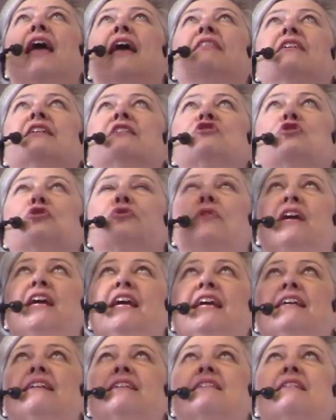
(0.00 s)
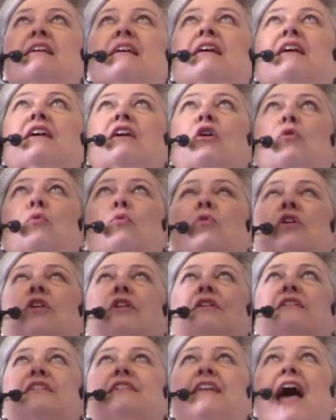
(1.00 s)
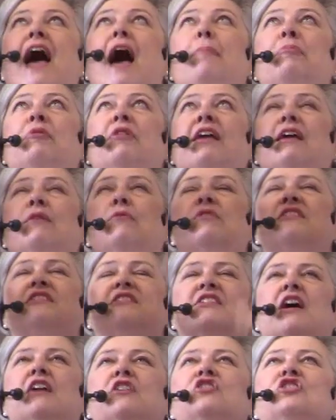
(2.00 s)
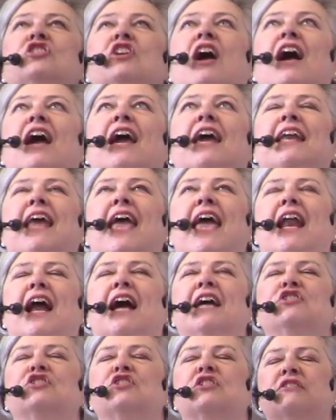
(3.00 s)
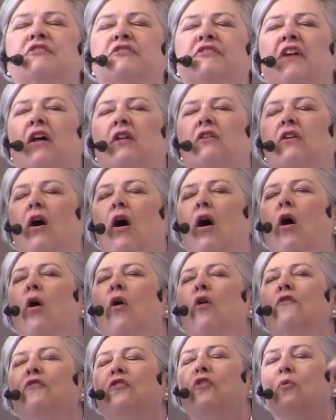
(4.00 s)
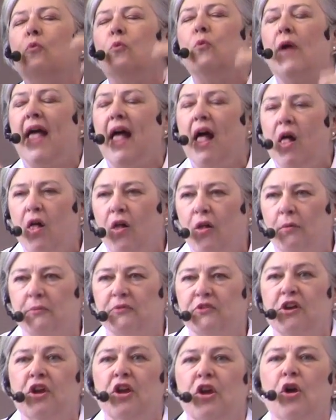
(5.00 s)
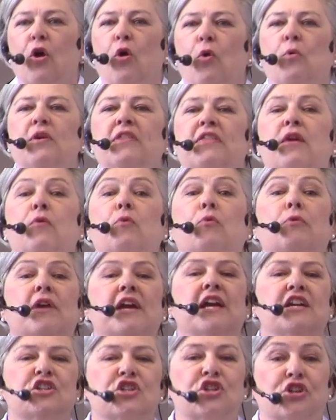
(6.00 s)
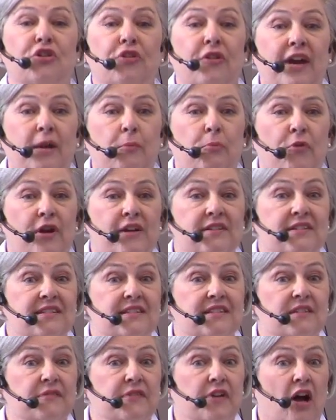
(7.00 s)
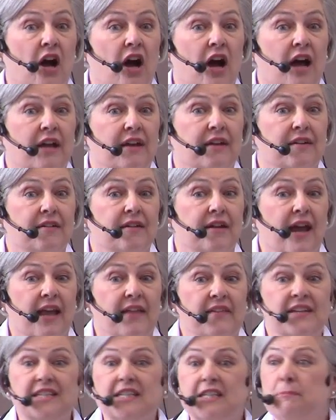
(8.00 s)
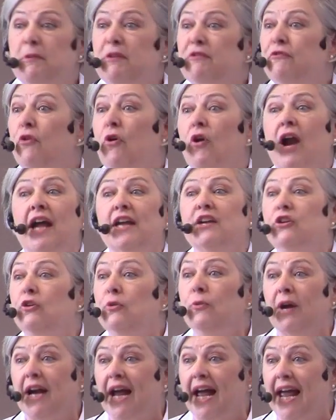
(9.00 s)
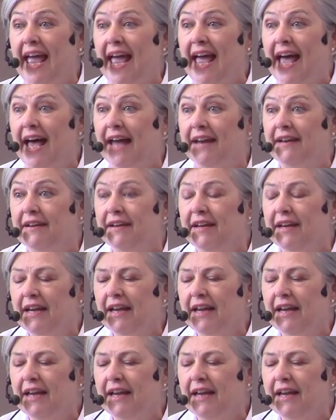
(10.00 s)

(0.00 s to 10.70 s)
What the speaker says: and the trees were dappling with sunshine, and I just felt overwhelmed with a reassuring presence of God. And this is before I knew what I had.